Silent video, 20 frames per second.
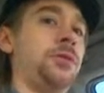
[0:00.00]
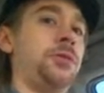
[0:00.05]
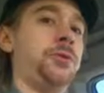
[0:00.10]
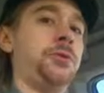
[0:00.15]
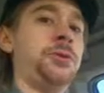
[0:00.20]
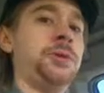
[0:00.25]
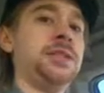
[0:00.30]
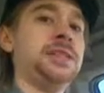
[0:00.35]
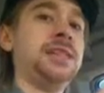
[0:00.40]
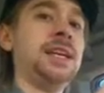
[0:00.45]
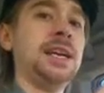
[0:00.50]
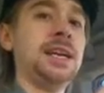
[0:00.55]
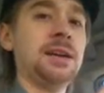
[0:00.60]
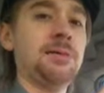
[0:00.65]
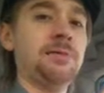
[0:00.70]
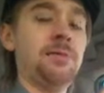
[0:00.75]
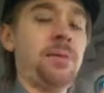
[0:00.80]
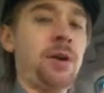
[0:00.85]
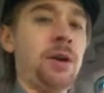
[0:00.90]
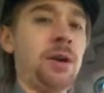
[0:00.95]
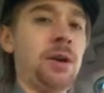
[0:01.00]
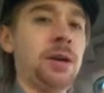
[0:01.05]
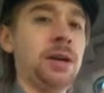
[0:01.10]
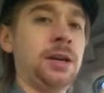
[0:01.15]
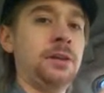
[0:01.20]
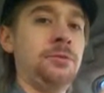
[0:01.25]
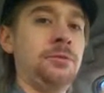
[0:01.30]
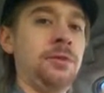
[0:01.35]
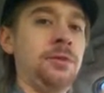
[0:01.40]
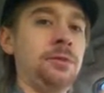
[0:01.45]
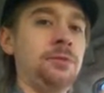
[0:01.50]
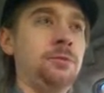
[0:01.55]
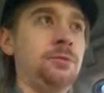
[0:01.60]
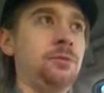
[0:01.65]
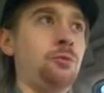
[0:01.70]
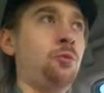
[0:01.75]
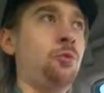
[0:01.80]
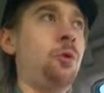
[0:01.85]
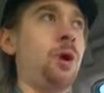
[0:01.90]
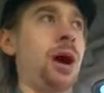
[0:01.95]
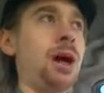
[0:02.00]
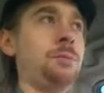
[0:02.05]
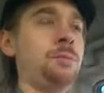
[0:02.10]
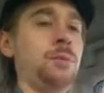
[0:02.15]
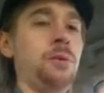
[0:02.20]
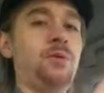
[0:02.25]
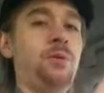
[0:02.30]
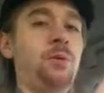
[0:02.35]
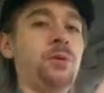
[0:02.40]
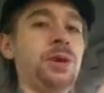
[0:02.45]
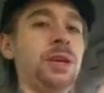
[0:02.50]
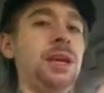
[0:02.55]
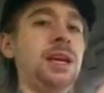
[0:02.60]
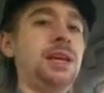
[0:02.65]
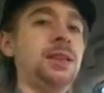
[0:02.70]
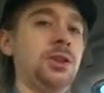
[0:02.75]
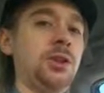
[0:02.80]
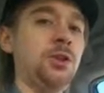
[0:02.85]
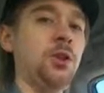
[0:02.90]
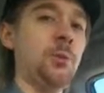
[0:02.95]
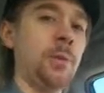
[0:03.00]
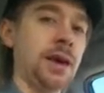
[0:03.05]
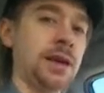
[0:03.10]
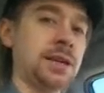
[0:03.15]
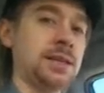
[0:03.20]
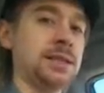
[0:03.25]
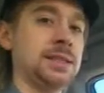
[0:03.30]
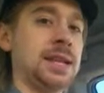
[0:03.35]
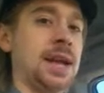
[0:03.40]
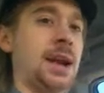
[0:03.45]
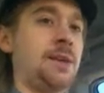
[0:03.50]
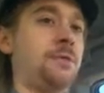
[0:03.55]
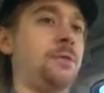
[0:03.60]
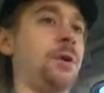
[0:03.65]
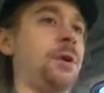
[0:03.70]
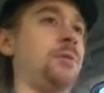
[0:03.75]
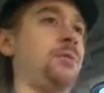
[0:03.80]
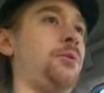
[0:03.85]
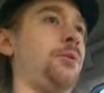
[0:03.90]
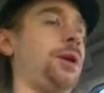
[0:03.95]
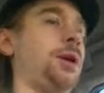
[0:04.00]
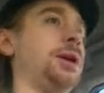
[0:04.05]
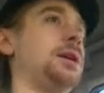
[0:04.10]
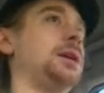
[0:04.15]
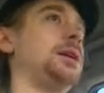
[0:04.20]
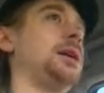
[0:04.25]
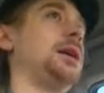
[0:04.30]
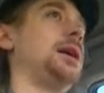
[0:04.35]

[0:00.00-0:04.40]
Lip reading: through the second part, and if you wipe before the end, then you go back to this halfway point,